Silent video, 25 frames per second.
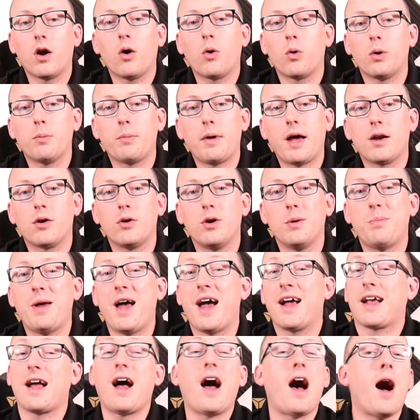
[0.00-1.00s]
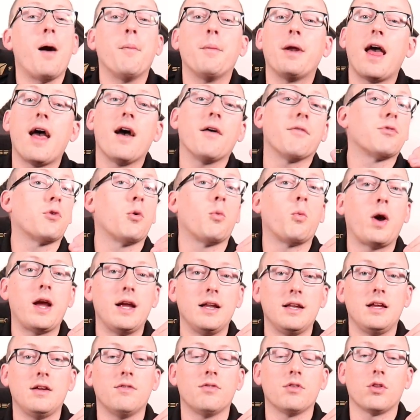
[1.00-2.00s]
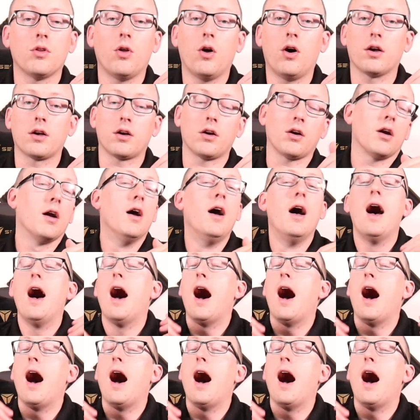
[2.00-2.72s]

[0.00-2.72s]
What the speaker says: hour battery pack, I'm gonna have to wait even longer.